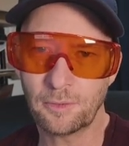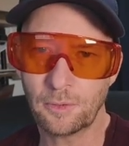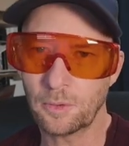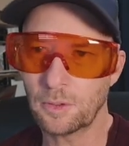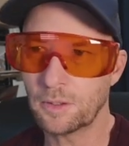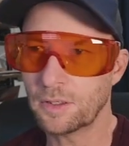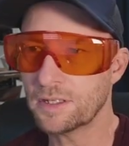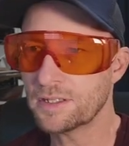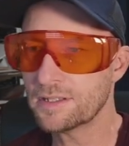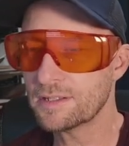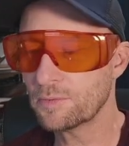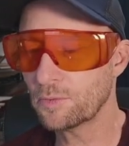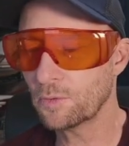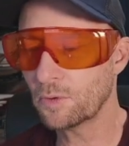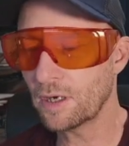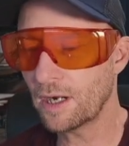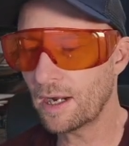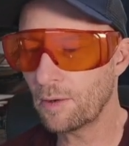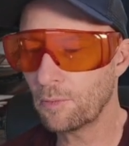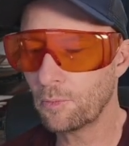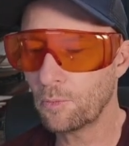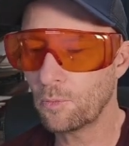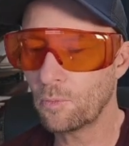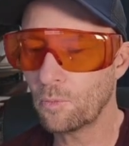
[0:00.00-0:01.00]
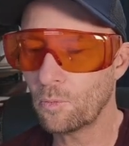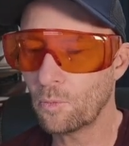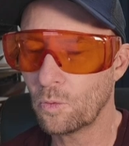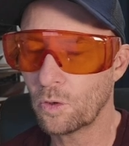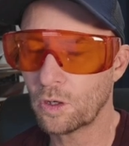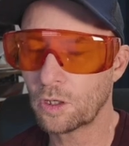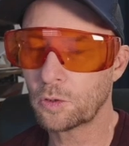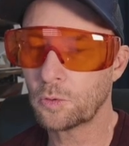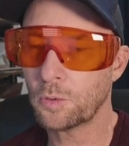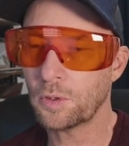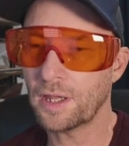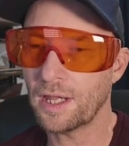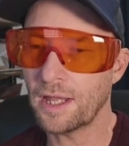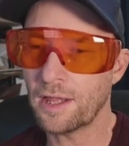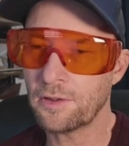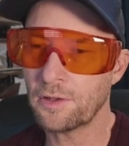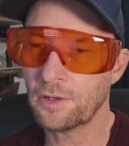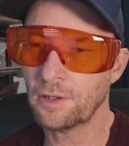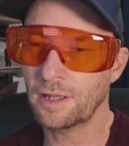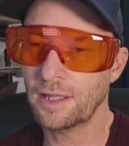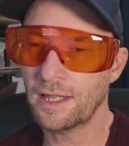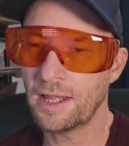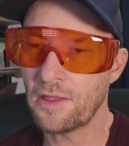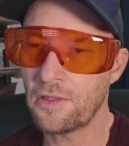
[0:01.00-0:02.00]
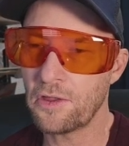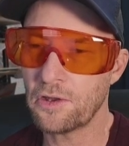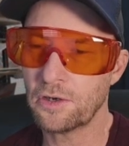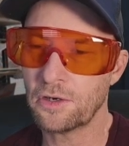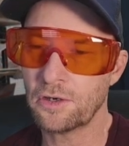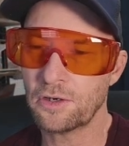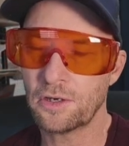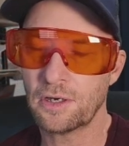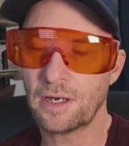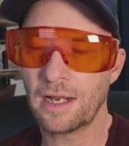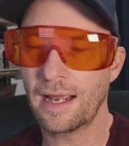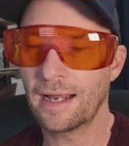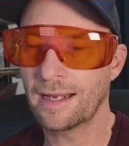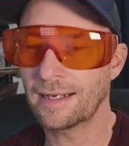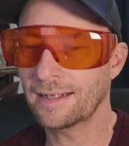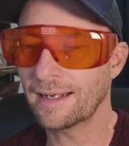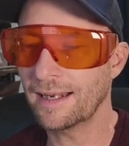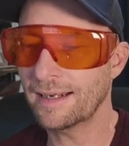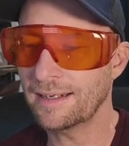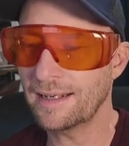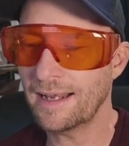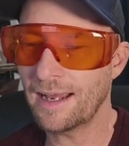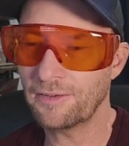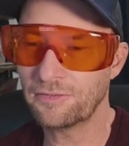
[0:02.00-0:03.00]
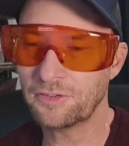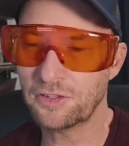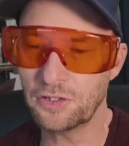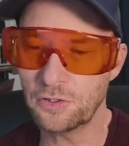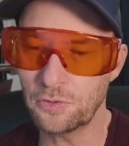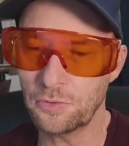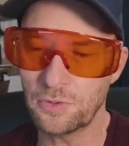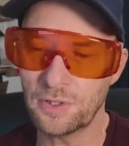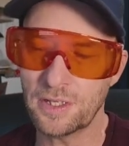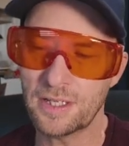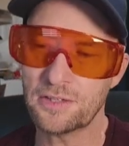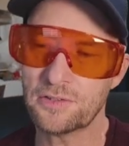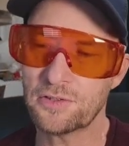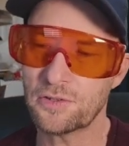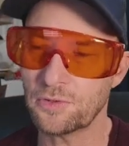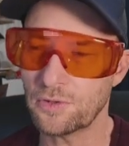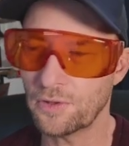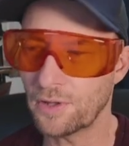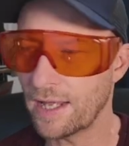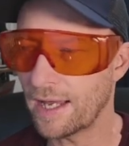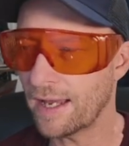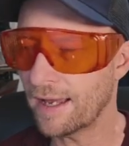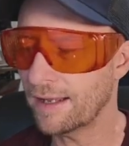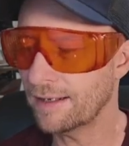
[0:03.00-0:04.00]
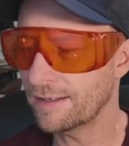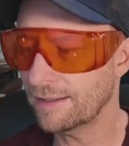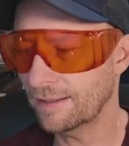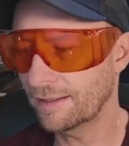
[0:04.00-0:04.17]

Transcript: Whereas where I work with other leather, I kind of have to do this or that.